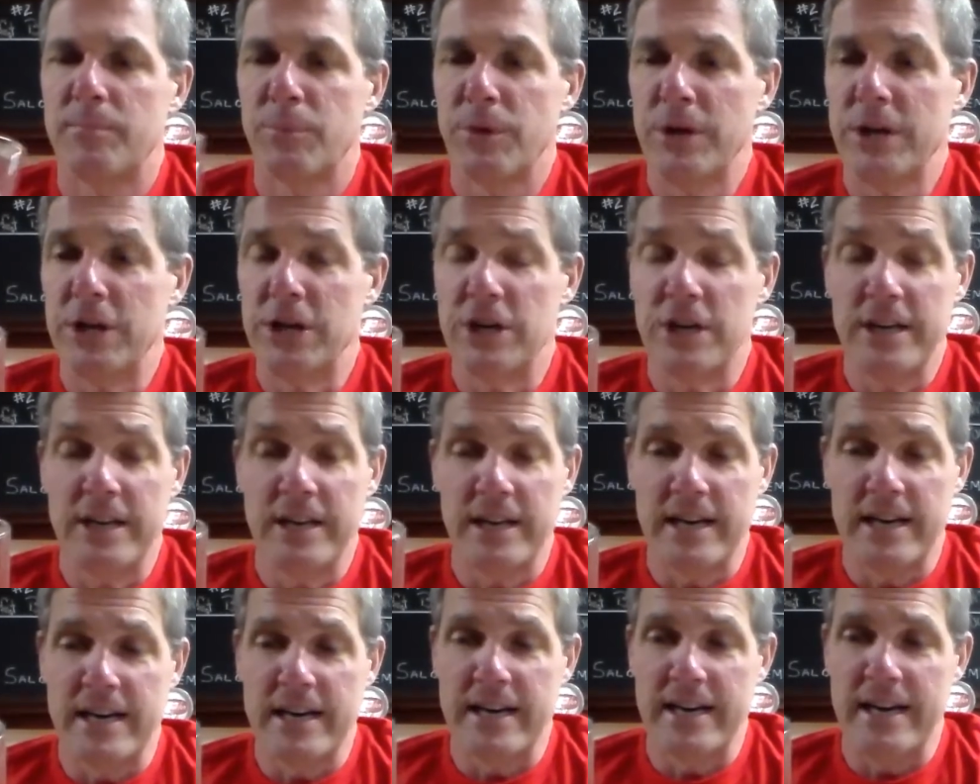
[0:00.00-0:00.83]
pretty good.
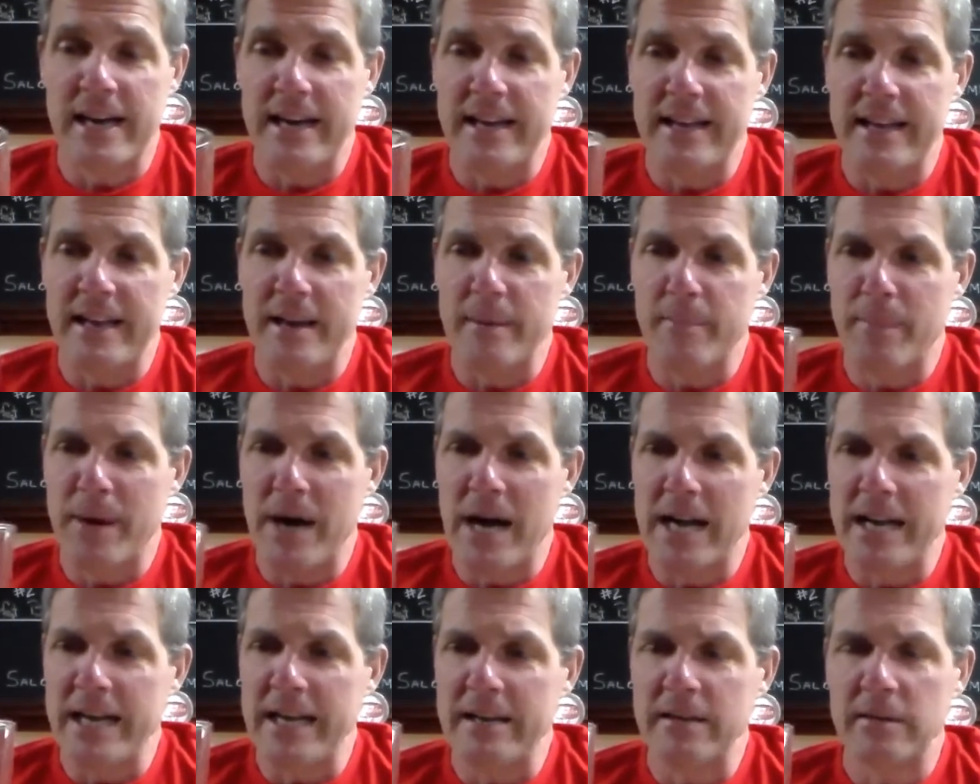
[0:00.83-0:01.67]
And
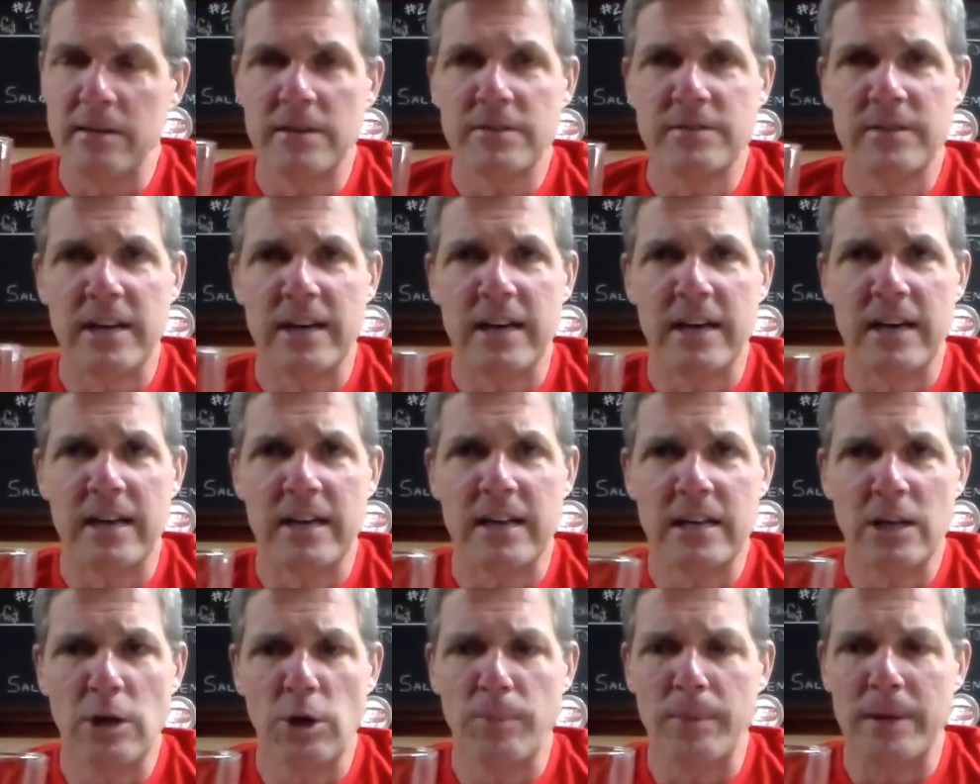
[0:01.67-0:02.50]
body, it's
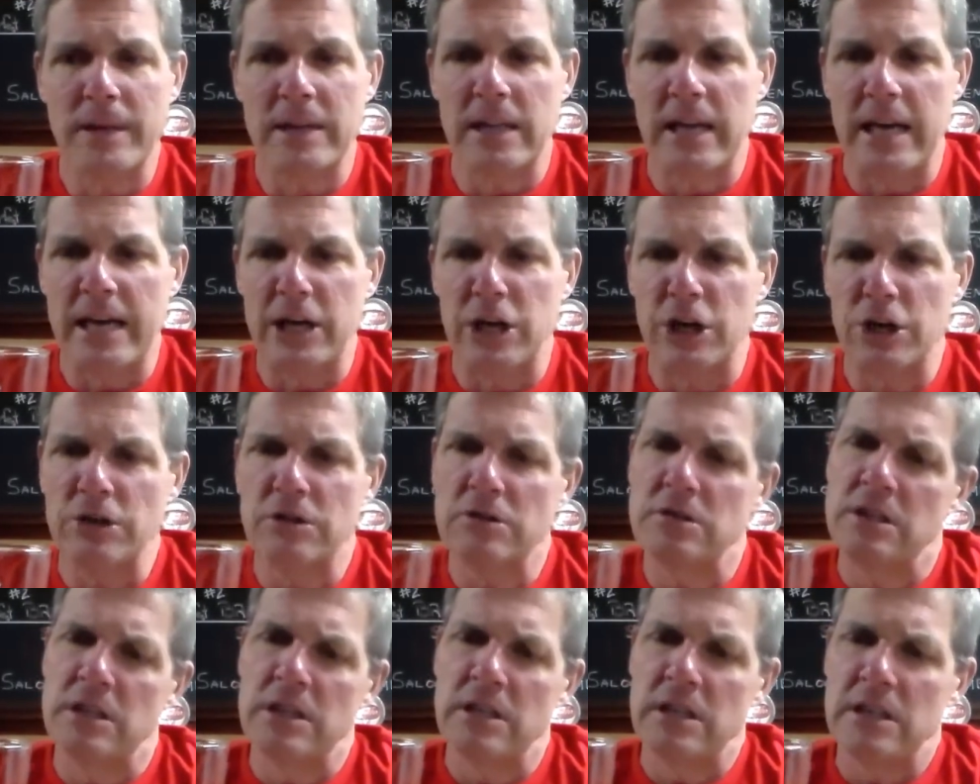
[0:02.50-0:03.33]
a little bit lighter
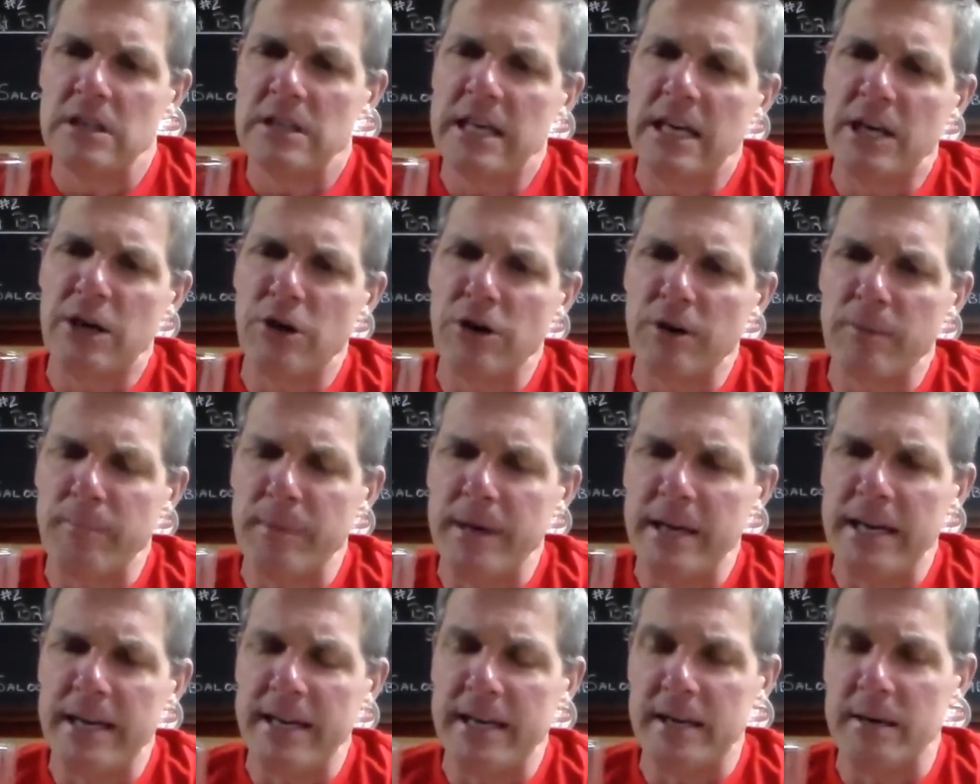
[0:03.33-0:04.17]
to
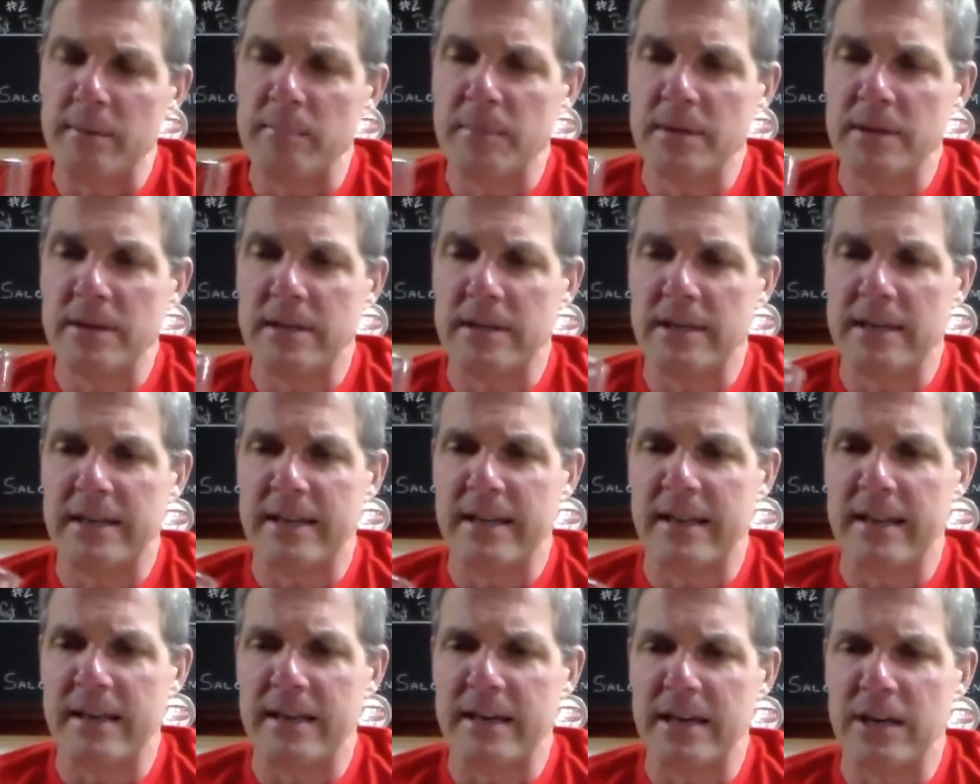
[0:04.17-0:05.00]
medium.
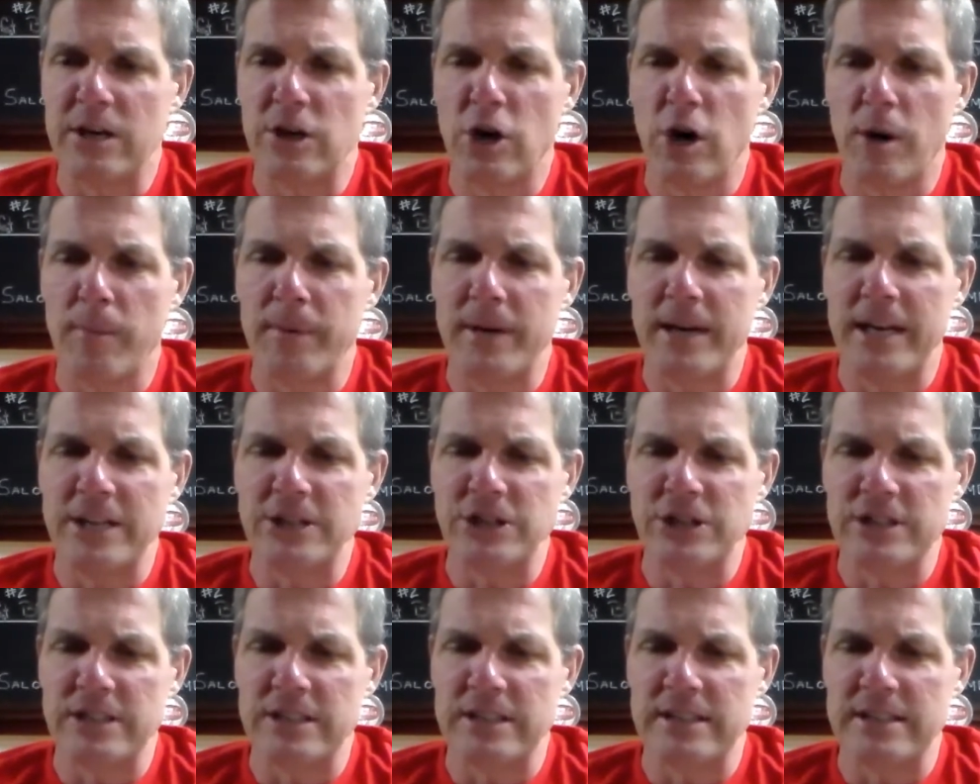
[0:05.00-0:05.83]
The
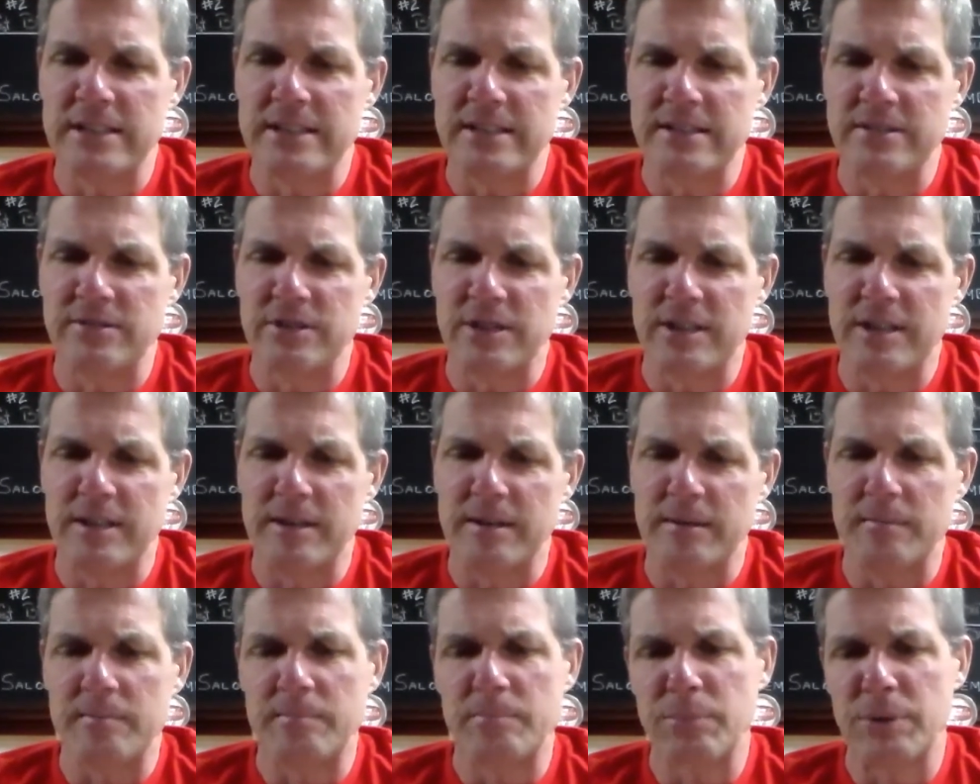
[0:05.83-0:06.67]
carbonation is
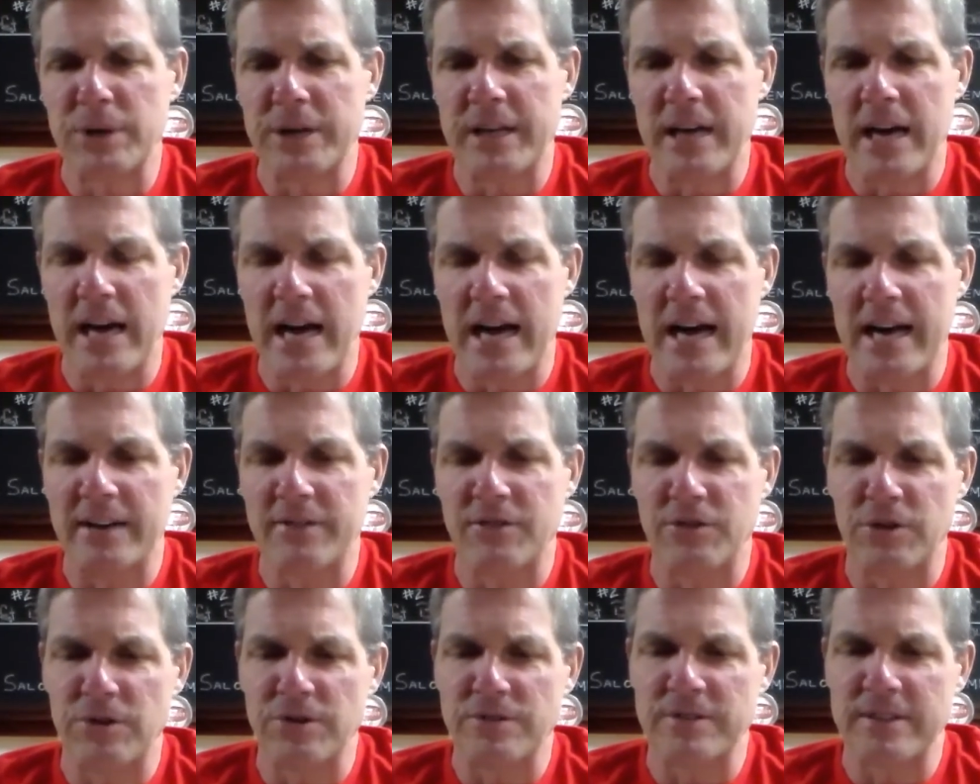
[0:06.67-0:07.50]
pretty high,
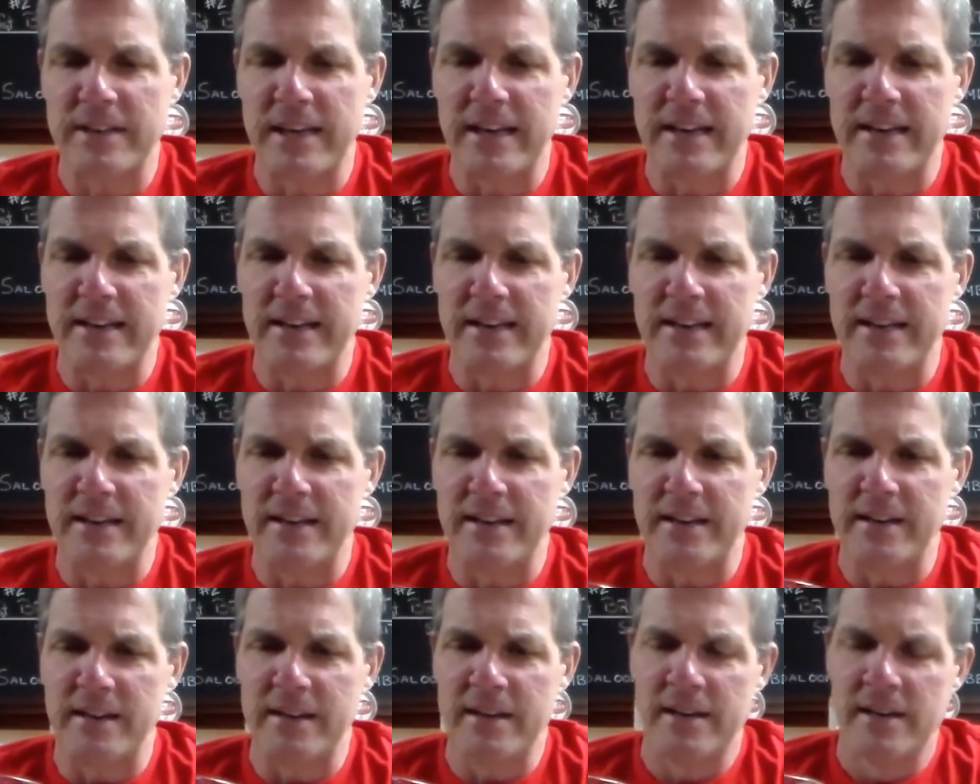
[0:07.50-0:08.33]
so it's getting it.
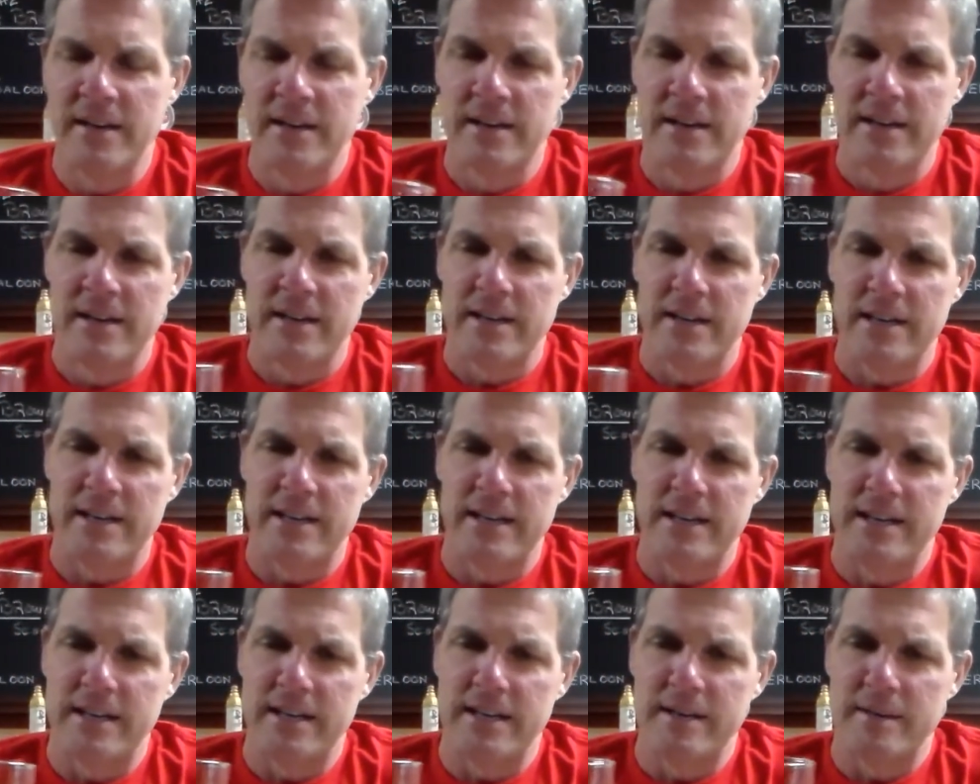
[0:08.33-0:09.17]

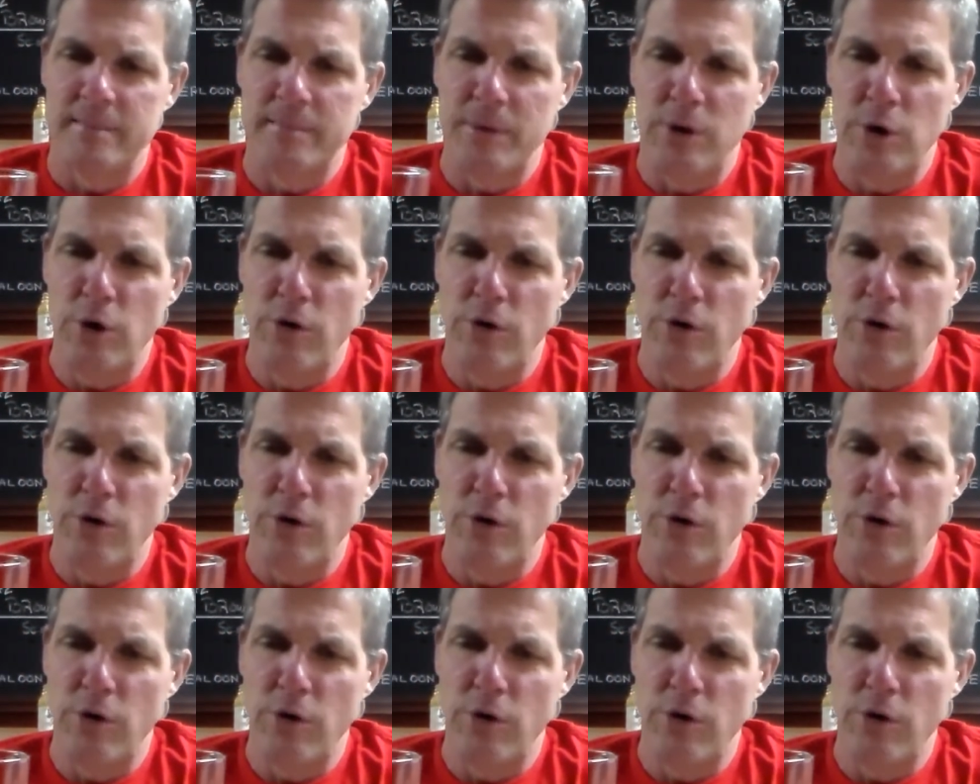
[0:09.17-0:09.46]
But